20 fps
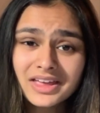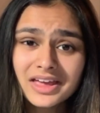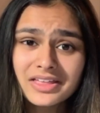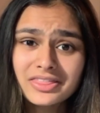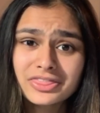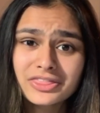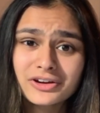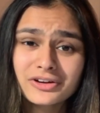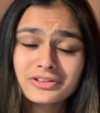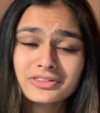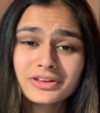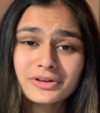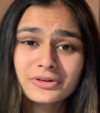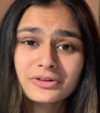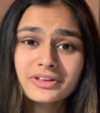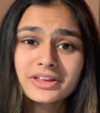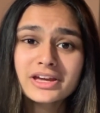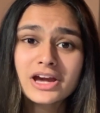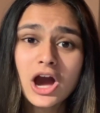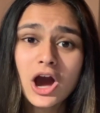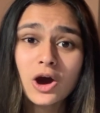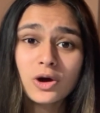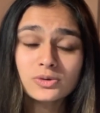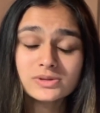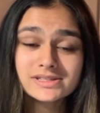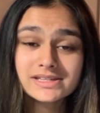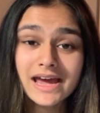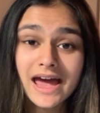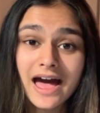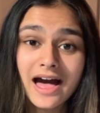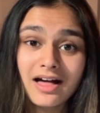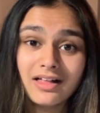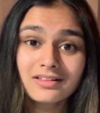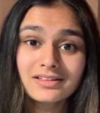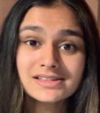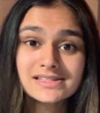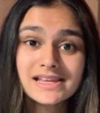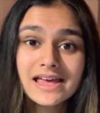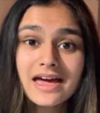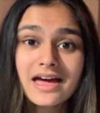They're literally
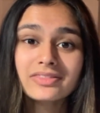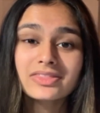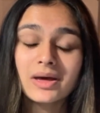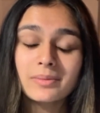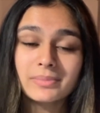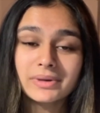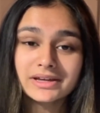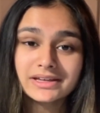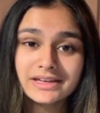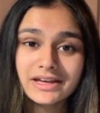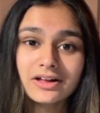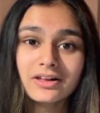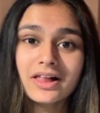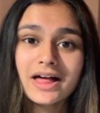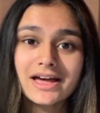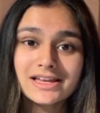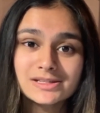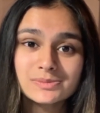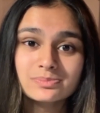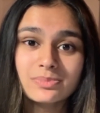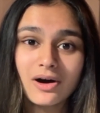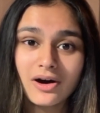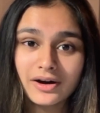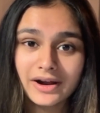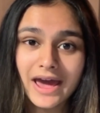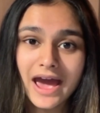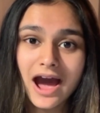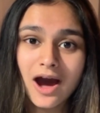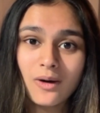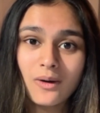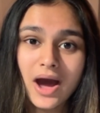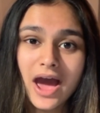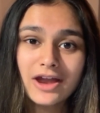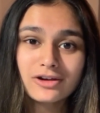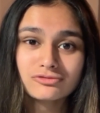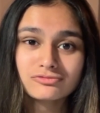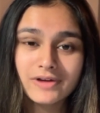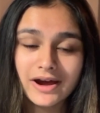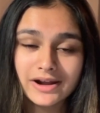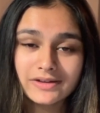hotels that McGill has bought out
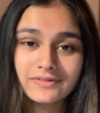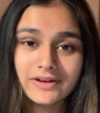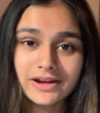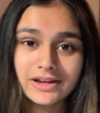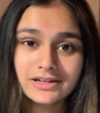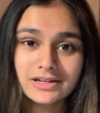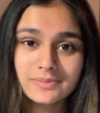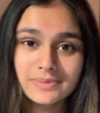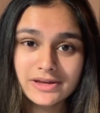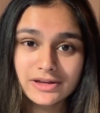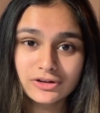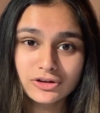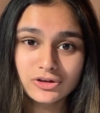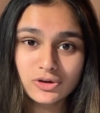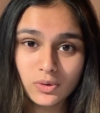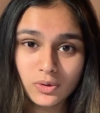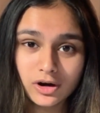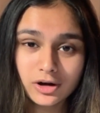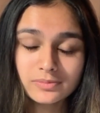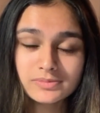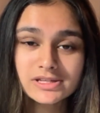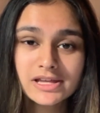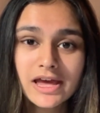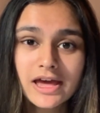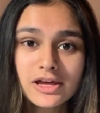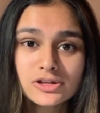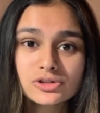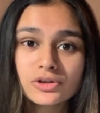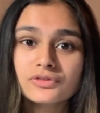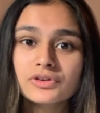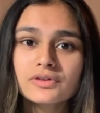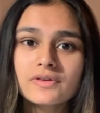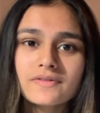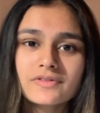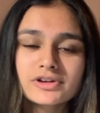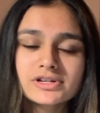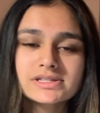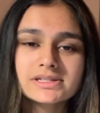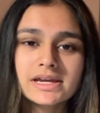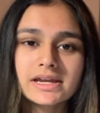and renovated to be in dorms. So if you've
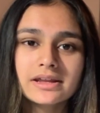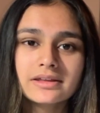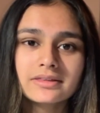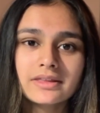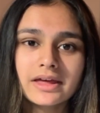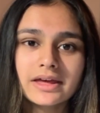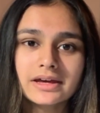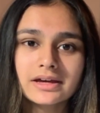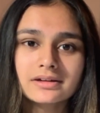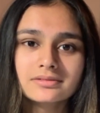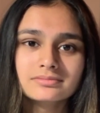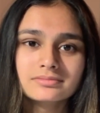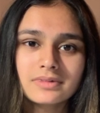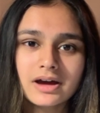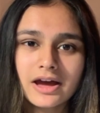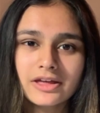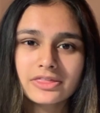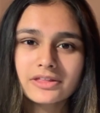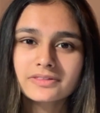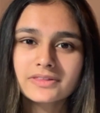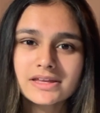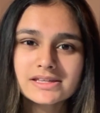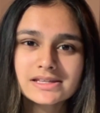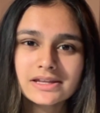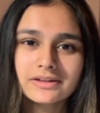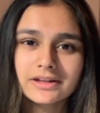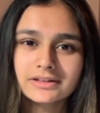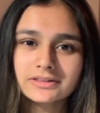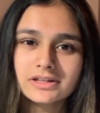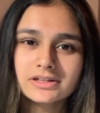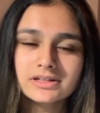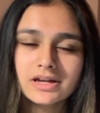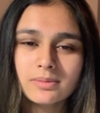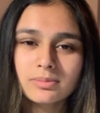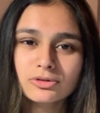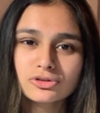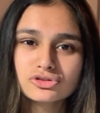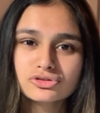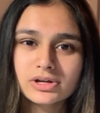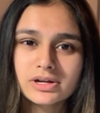ever stayed in I think they said the
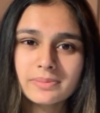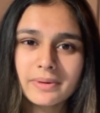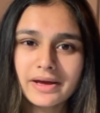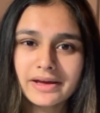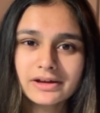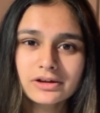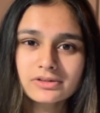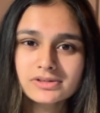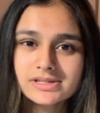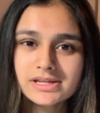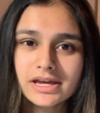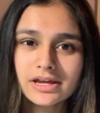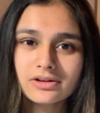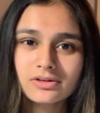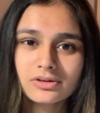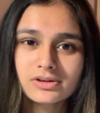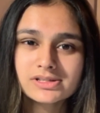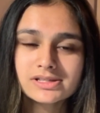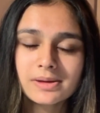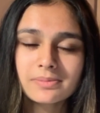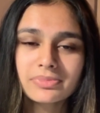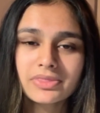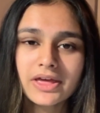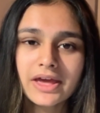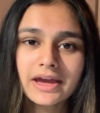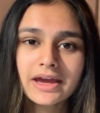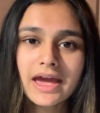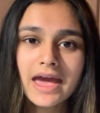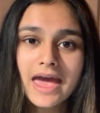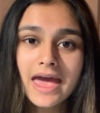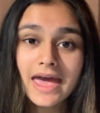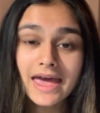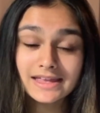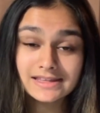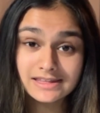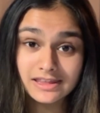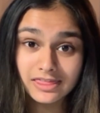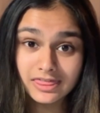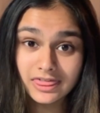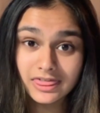DoubleTree by Hilton or something,
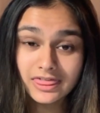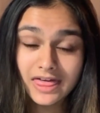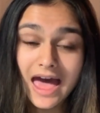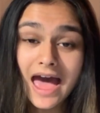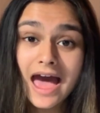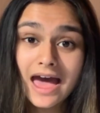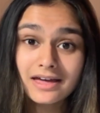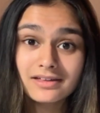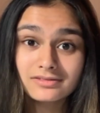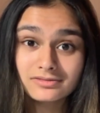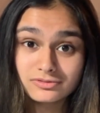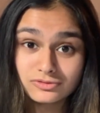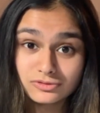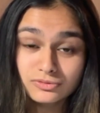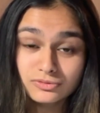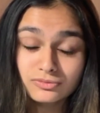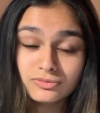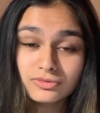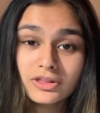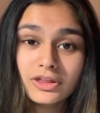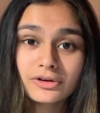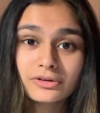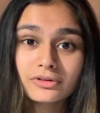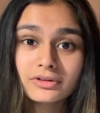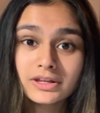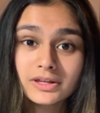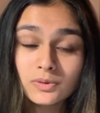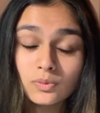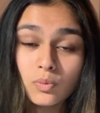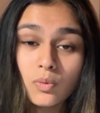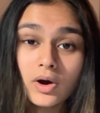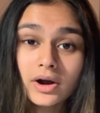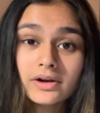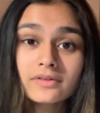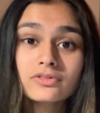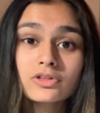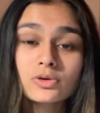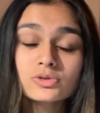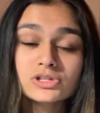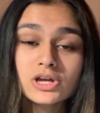it's that literally one
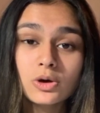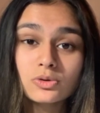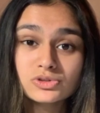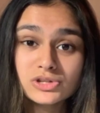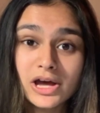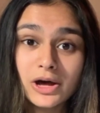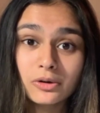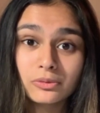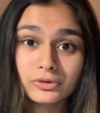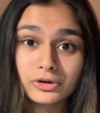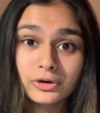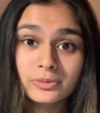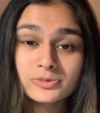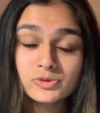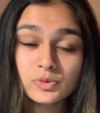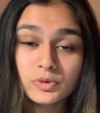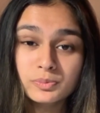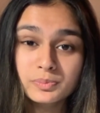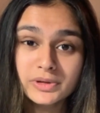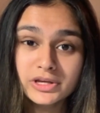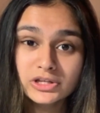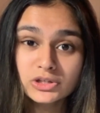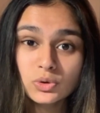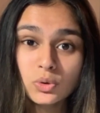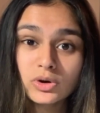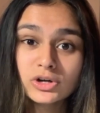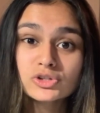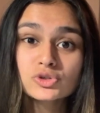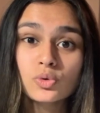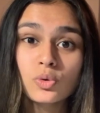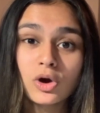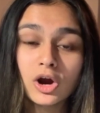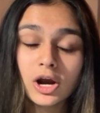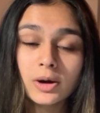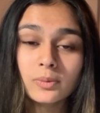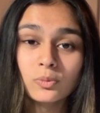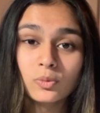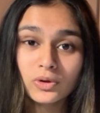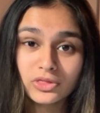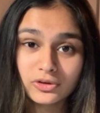of those hotel rooms would be your
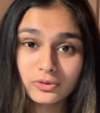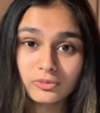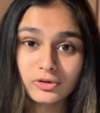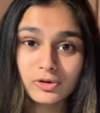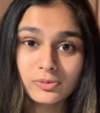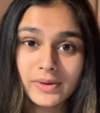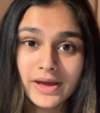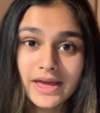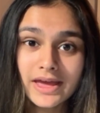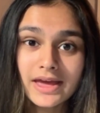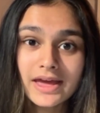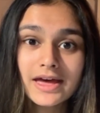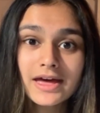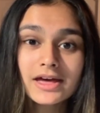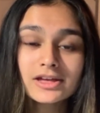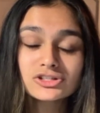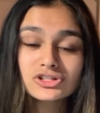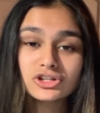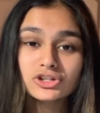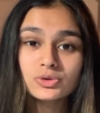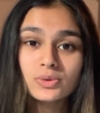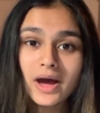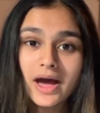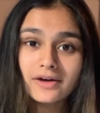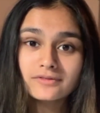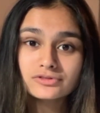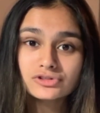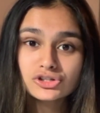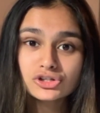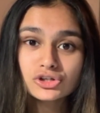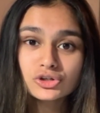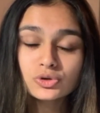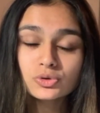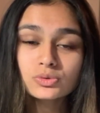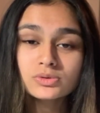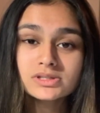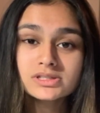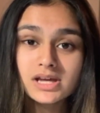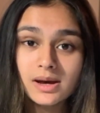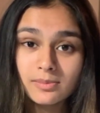dorm with a roommate. So you have
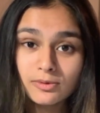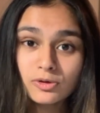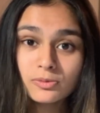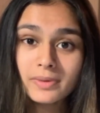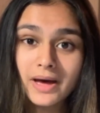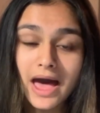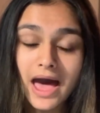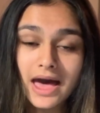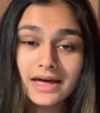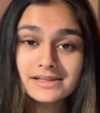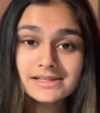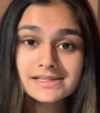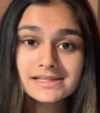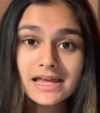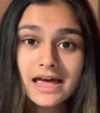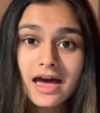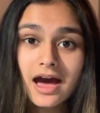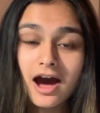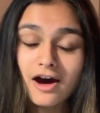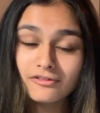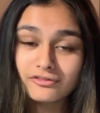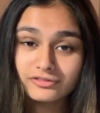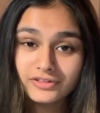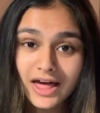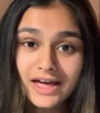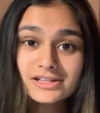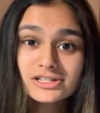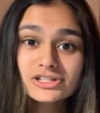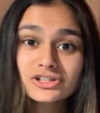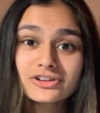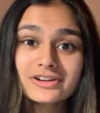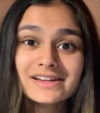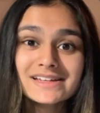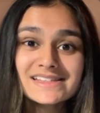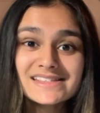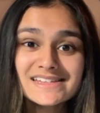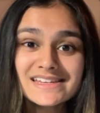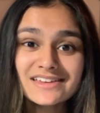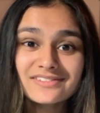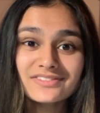2 double beds, a flat
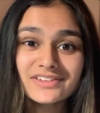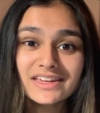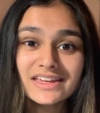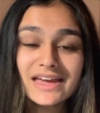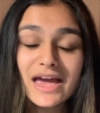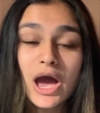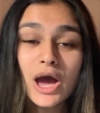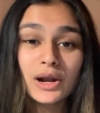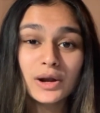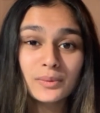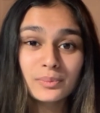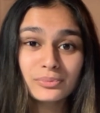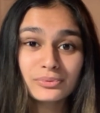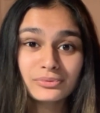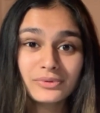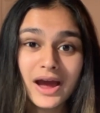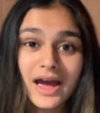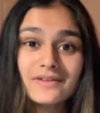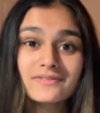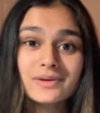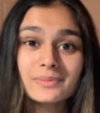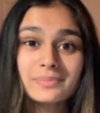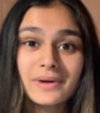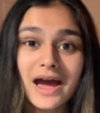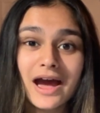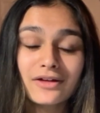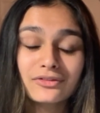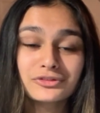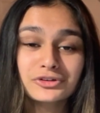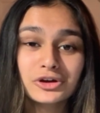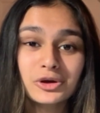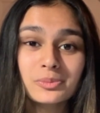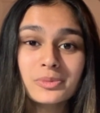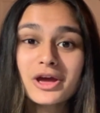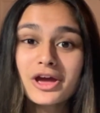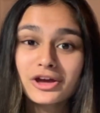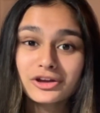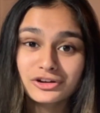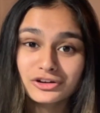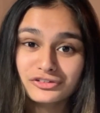screen TV, and a private bathroom.
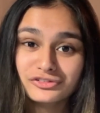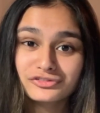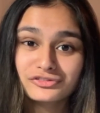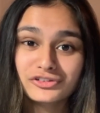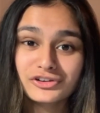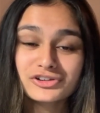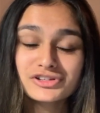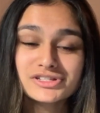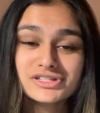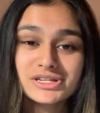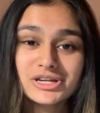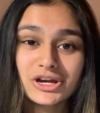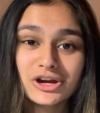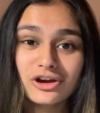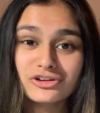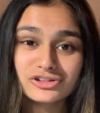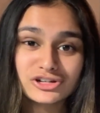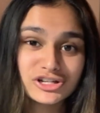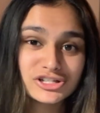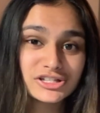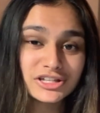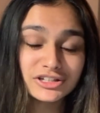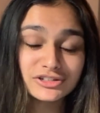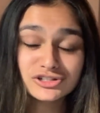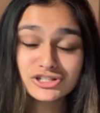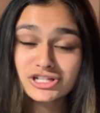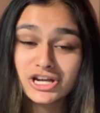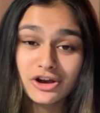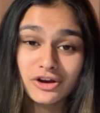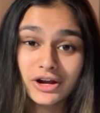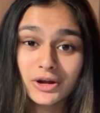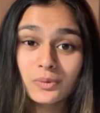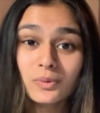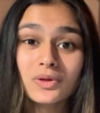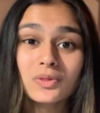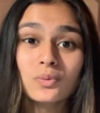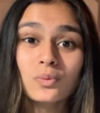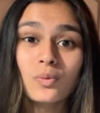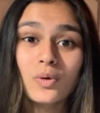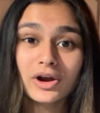Your first year just sharing
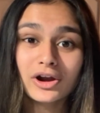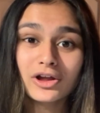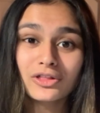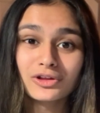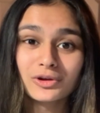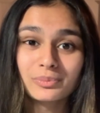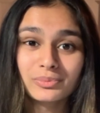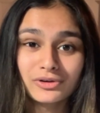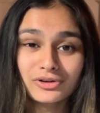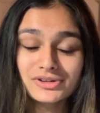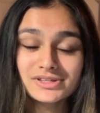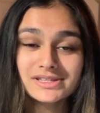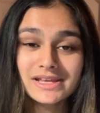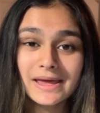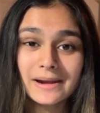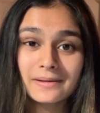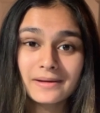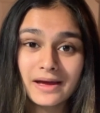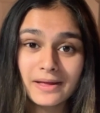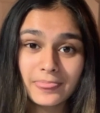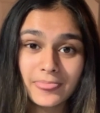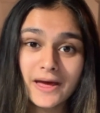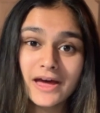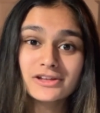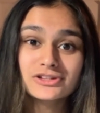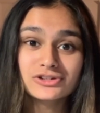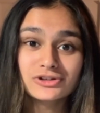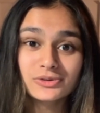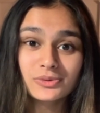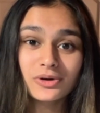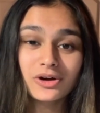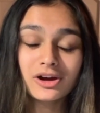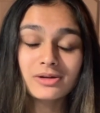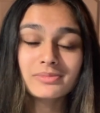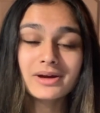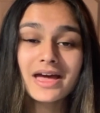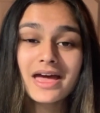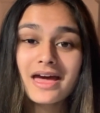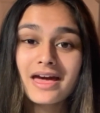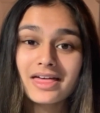with one other person, and that's your
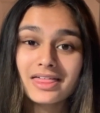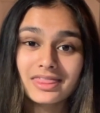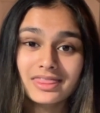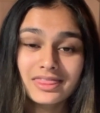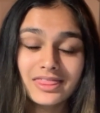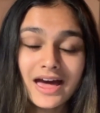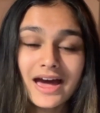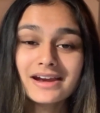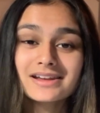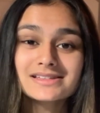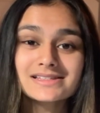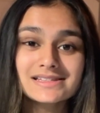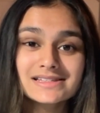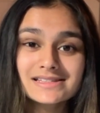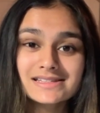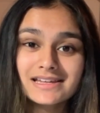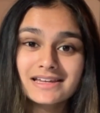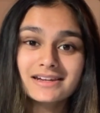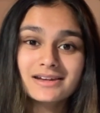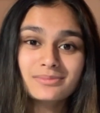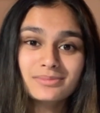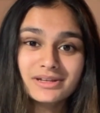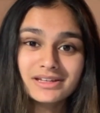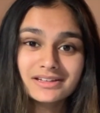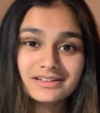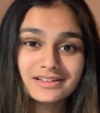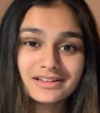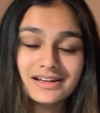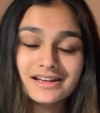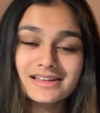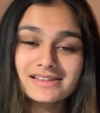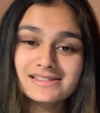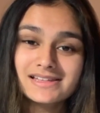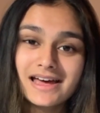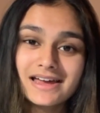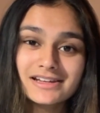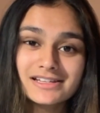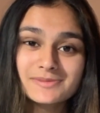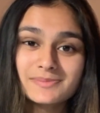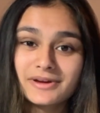dorm. That is insane to me because
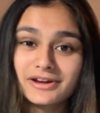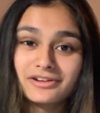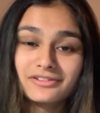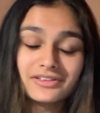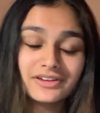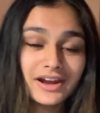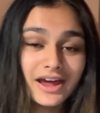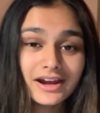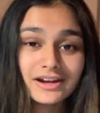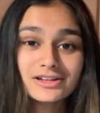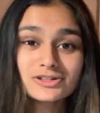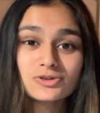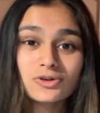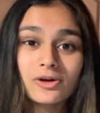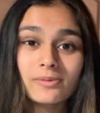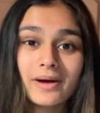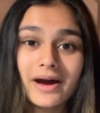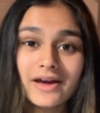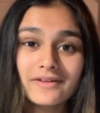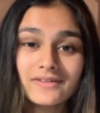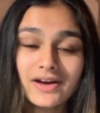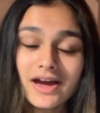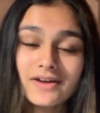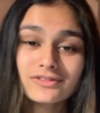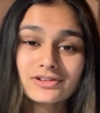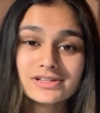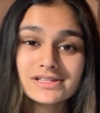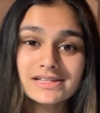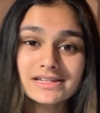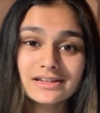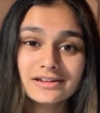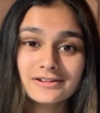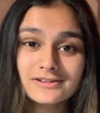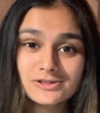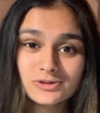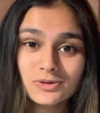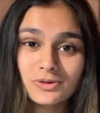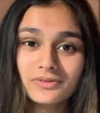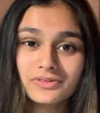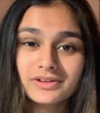that is bigger than any dorm I've ever seen in a
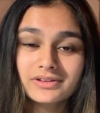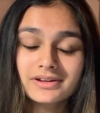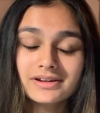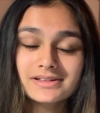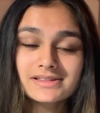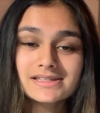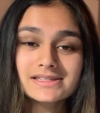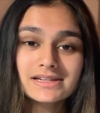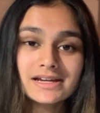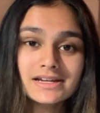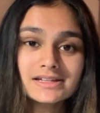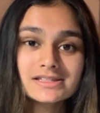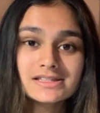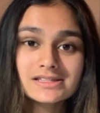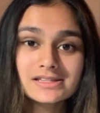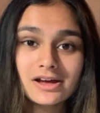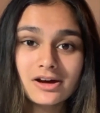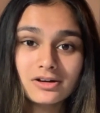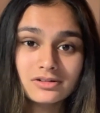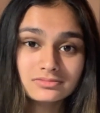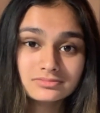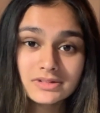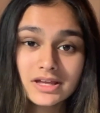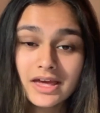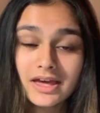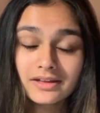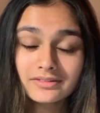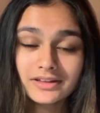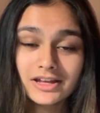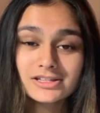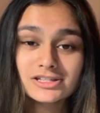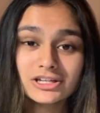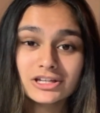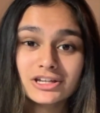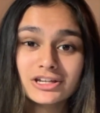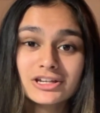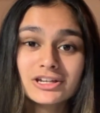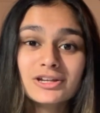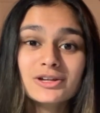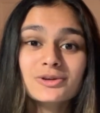school in the United States. So that's a
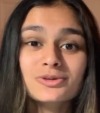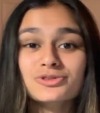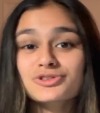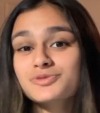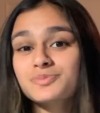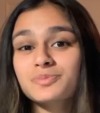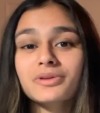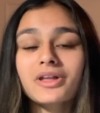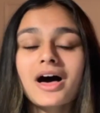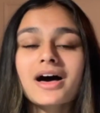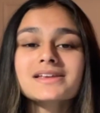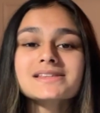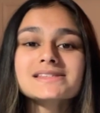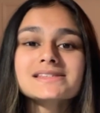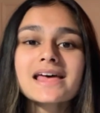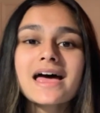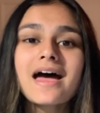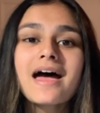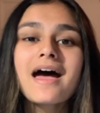huge plus.